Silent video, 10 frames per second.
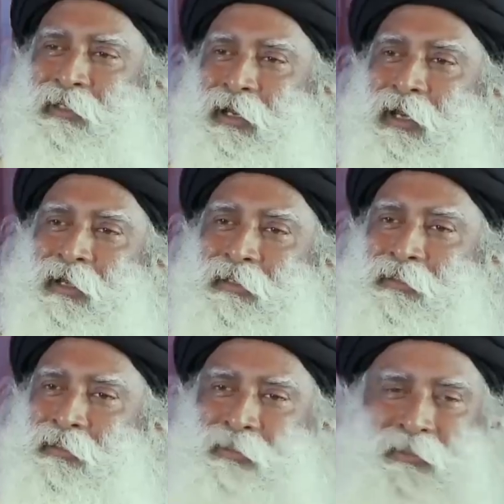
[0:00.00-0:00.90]

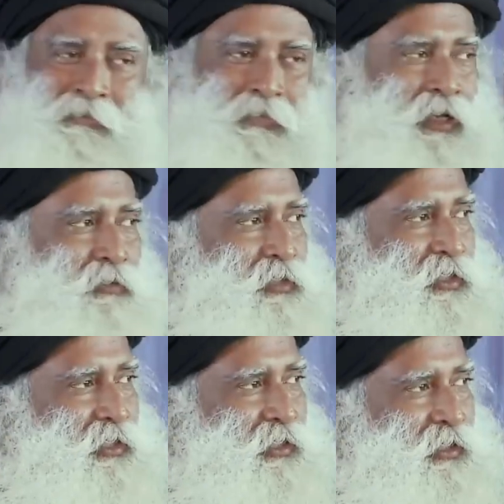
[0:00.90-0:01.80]
And
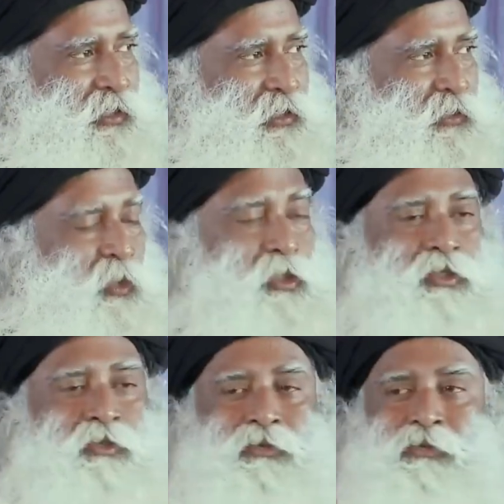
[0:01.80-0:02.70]
Parvati
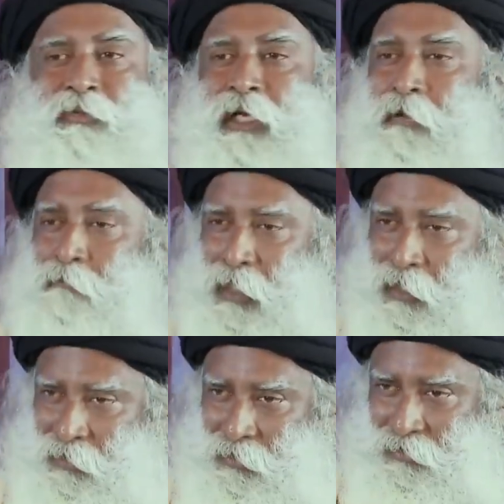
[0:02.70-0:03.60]
wants to have
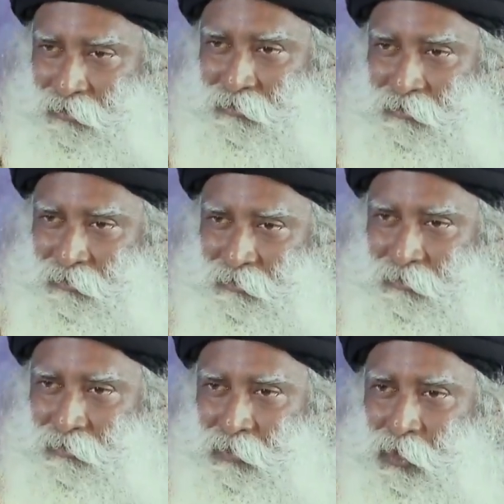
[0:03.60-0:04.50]
bath.
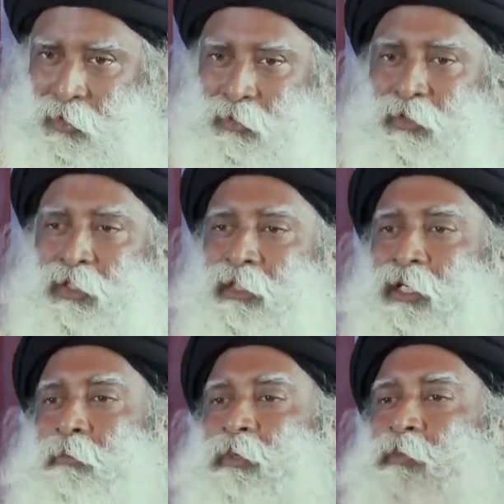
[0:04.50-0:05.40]
So she
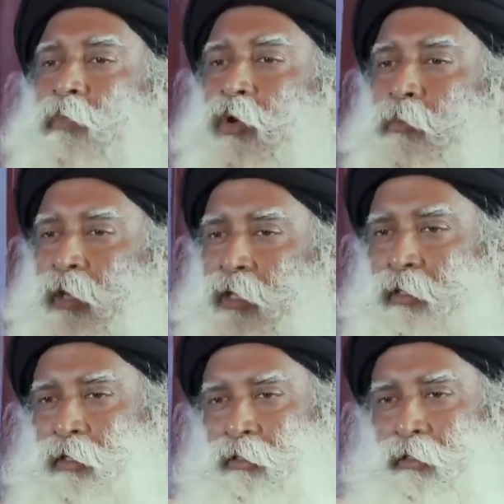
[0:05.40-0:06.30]
set up a small
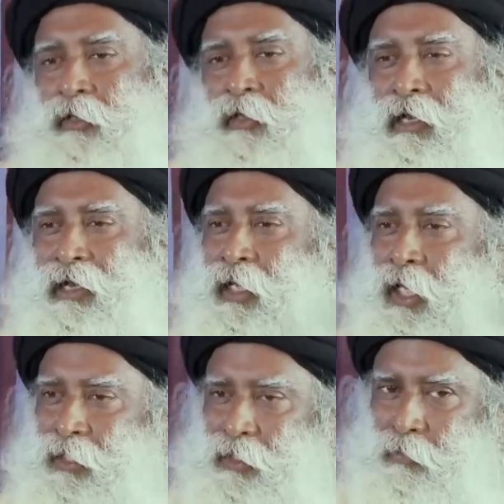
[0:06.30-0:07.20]
barrier and
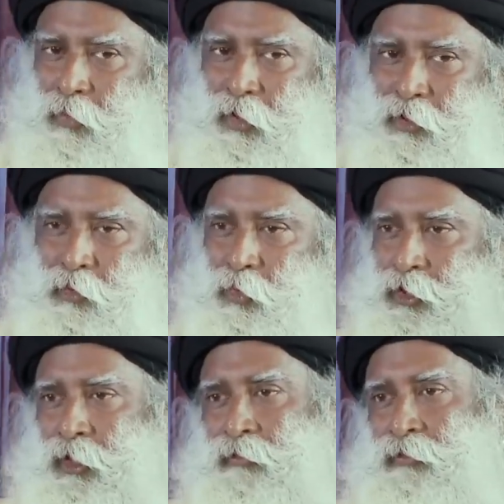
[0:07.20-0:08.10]
asked the boy to
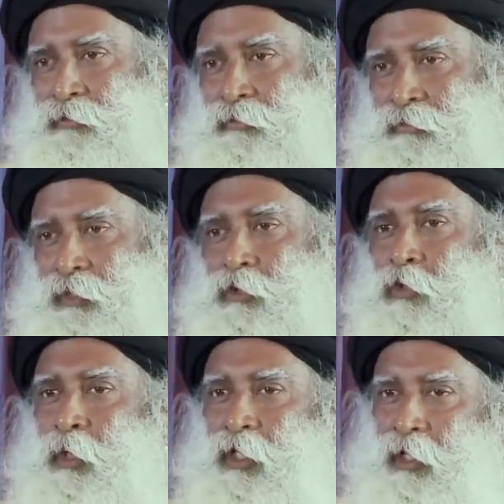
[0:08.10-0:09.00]
watch out that
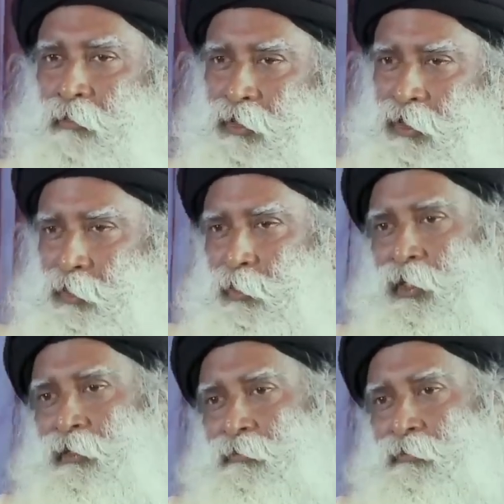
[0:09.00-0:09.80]
nobody comes this way.